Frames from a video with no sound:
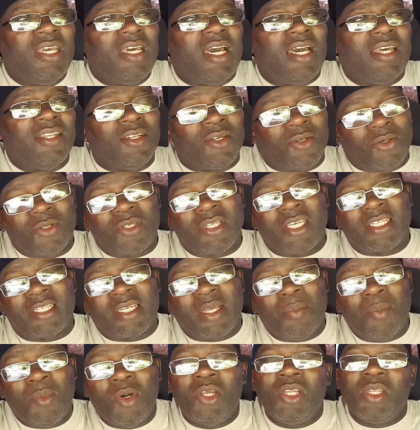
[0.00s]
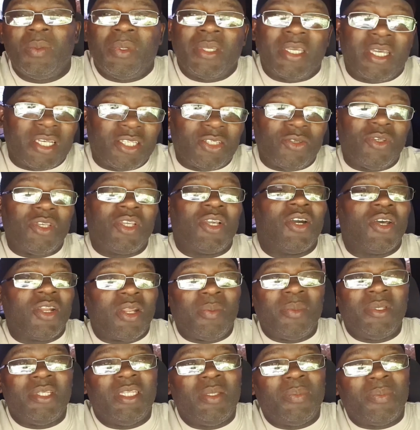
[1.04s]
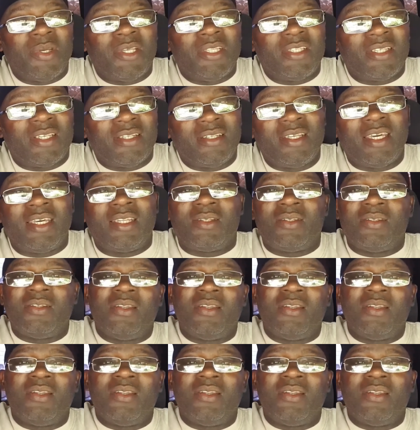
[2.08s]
and you could get the money because the economy depends on that.